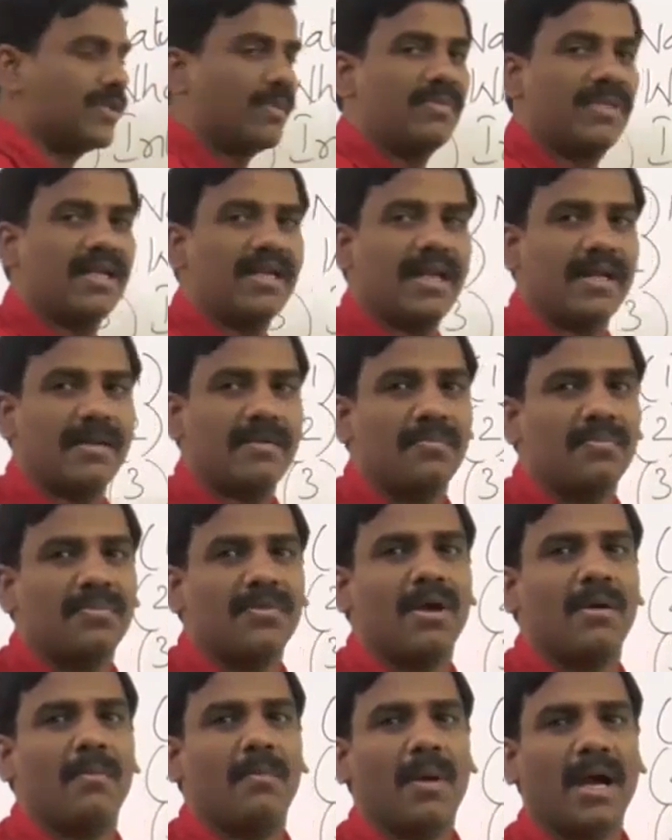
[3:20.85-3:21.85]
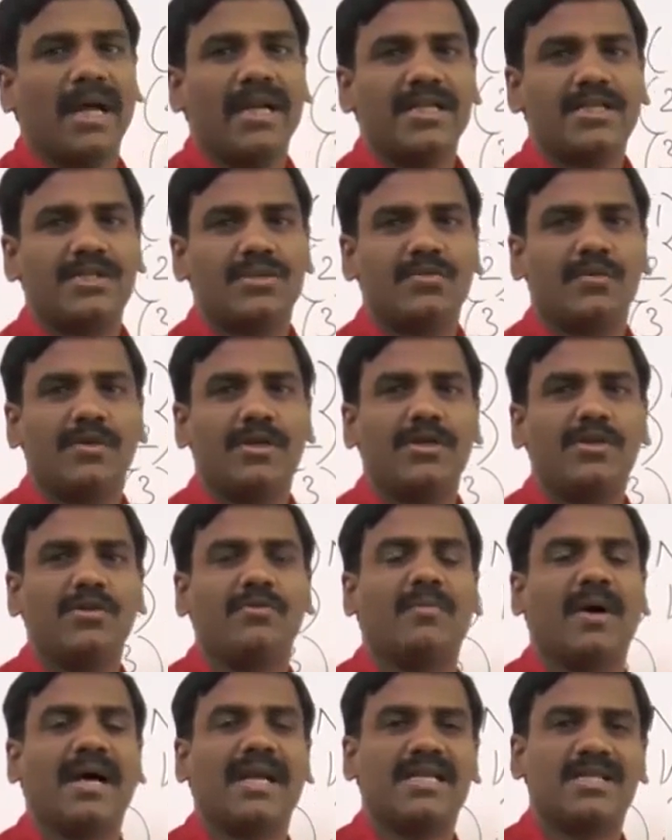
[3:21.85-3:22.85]
Something like minus 2
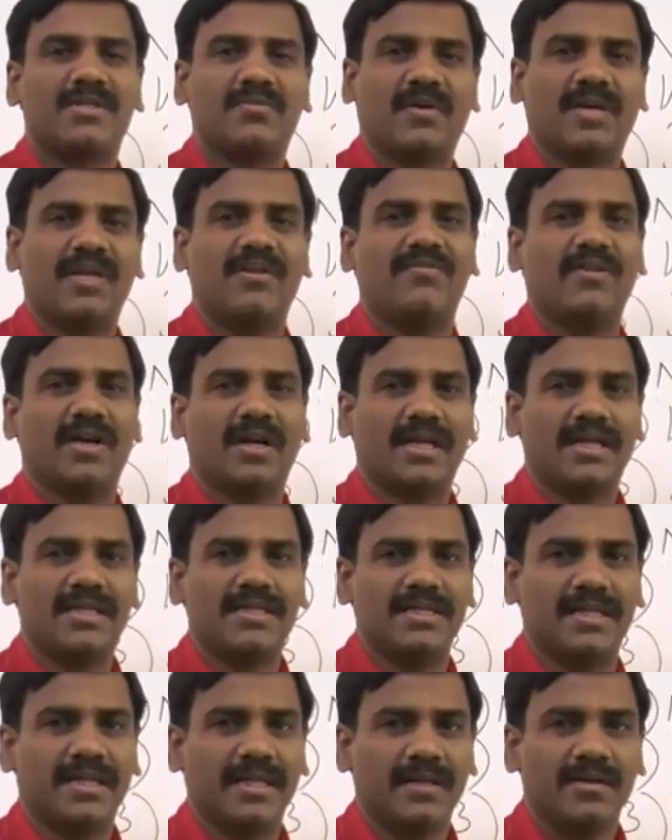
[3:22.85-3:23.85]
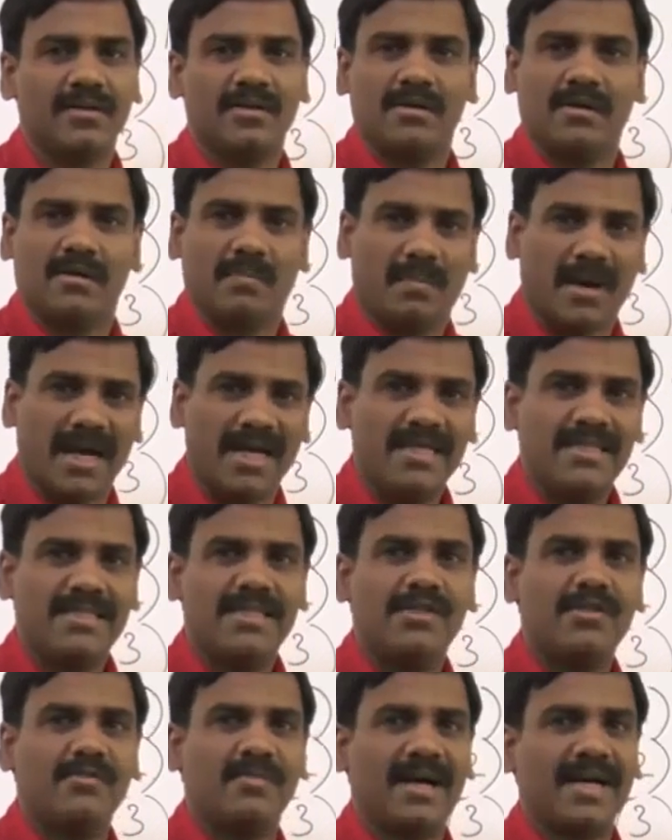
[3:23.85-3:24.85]
into minus 5, if you are considering, minus
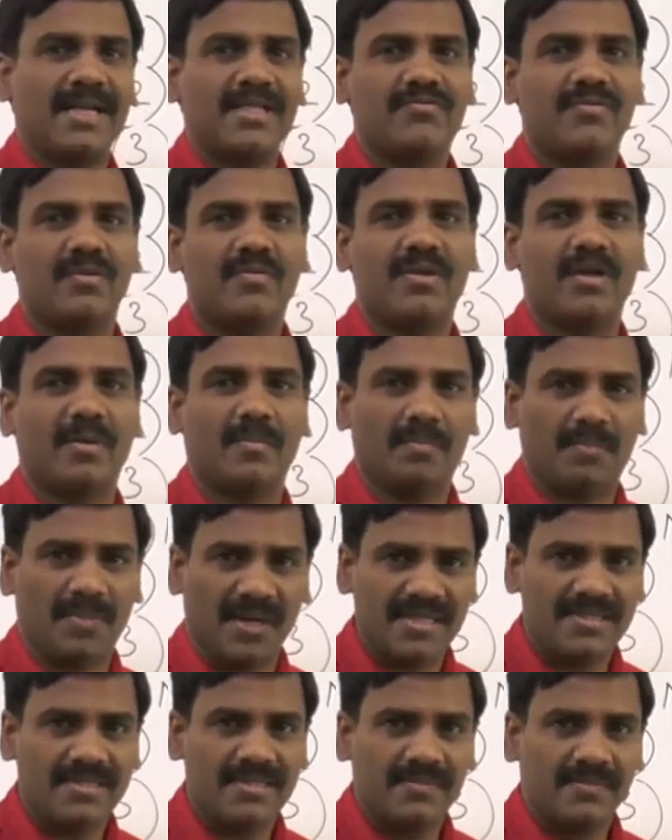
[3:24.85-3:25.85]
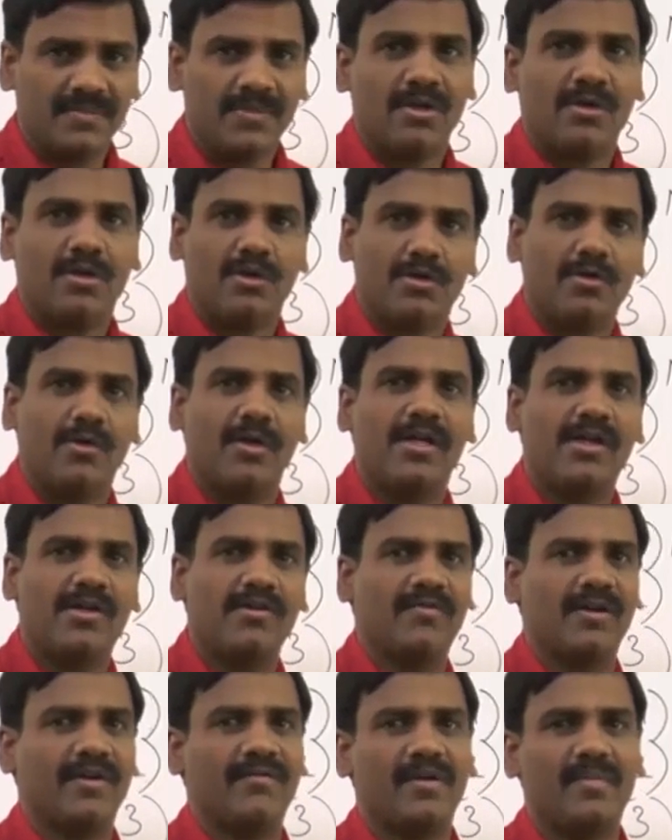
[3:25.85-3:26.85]
into minus will become plus, 2
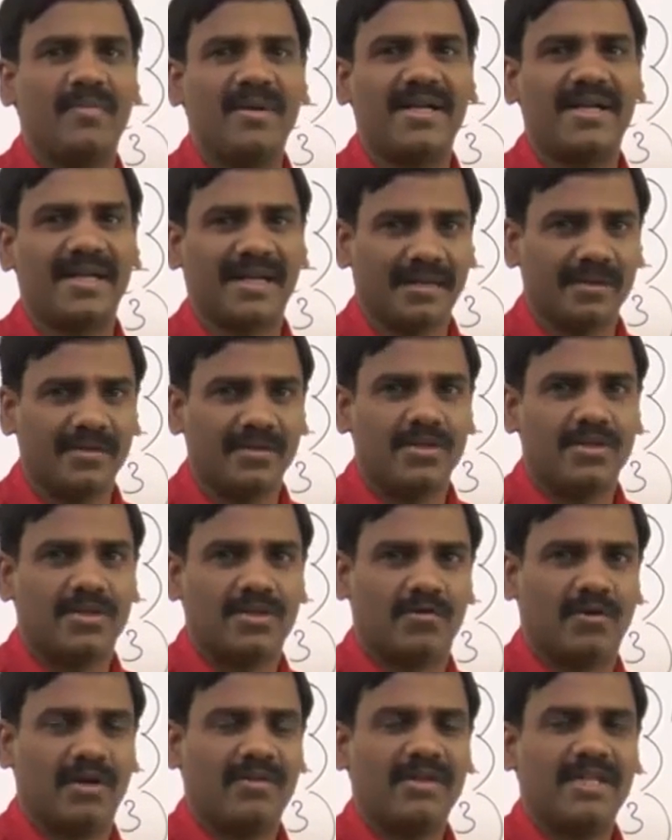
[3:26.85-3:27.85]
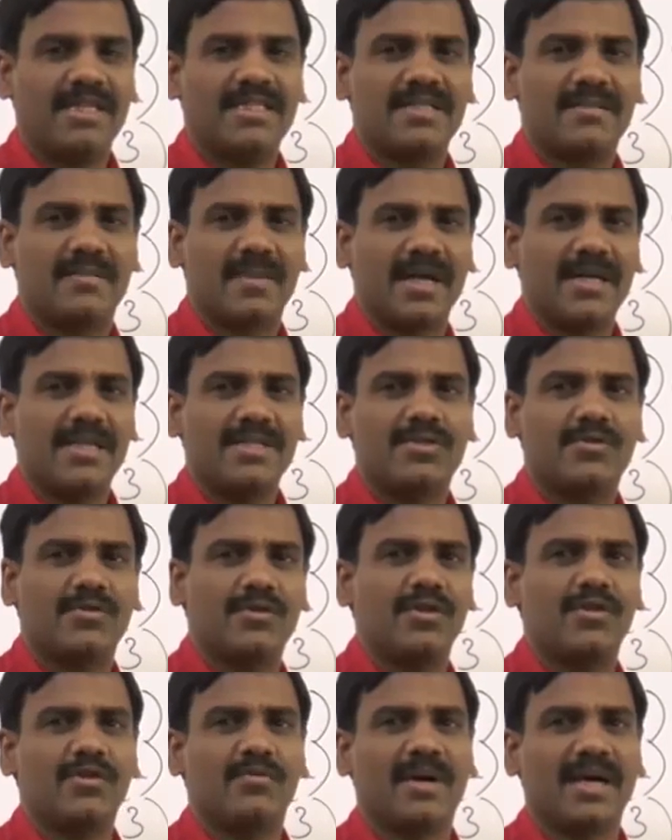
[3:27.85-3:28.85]
into 5 will be 10. So what we can say, minus 2
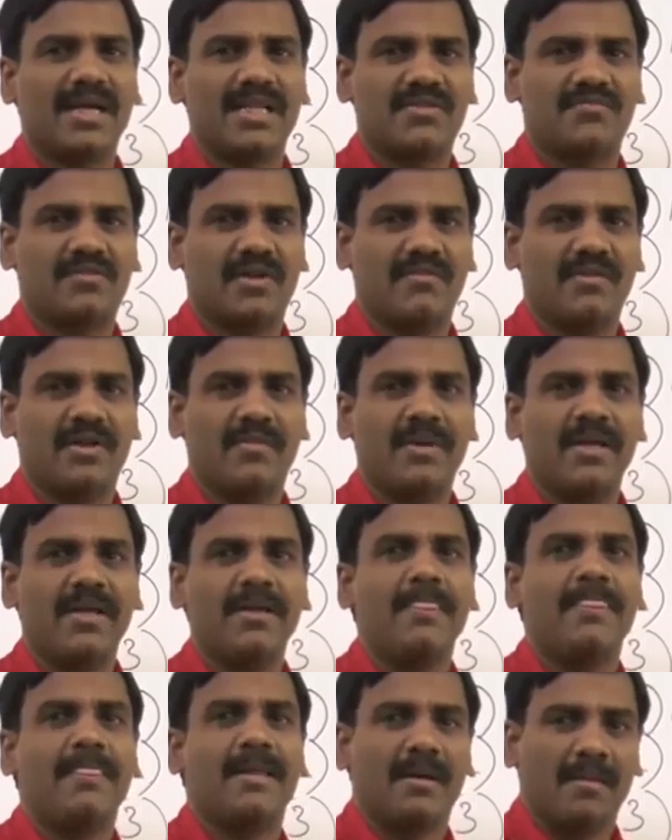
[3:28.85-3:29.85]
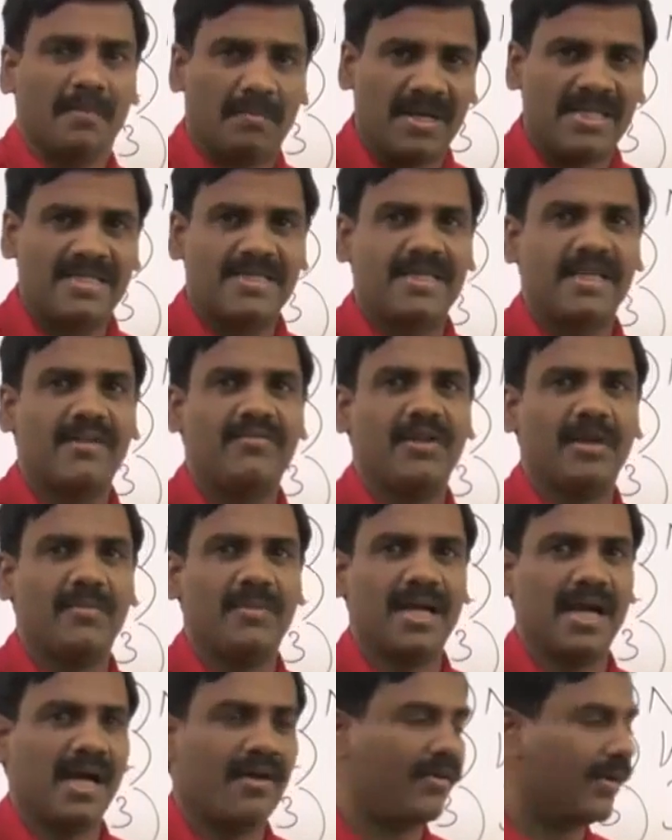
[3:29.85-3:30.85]
into minus 5 will be plus 10 we'll
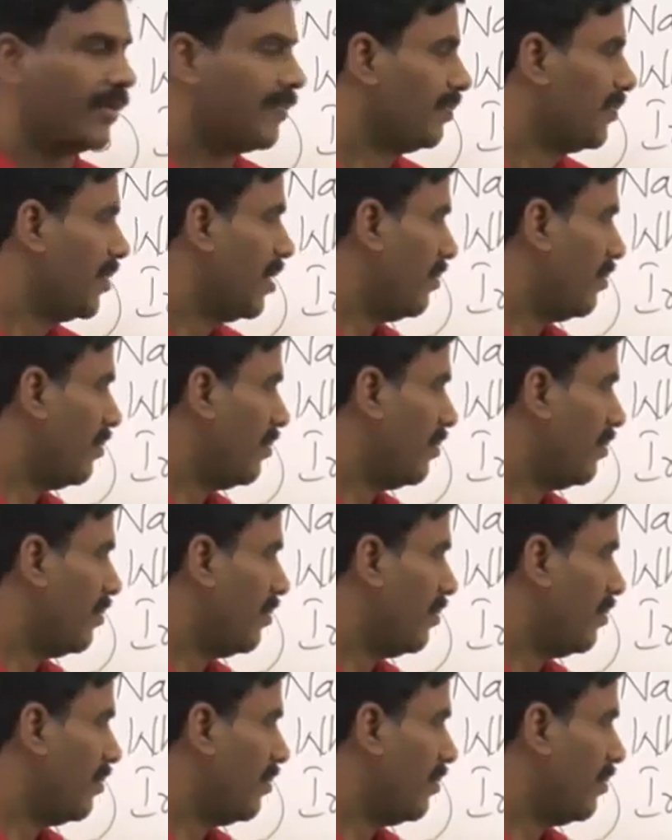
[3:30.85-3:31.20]
be having.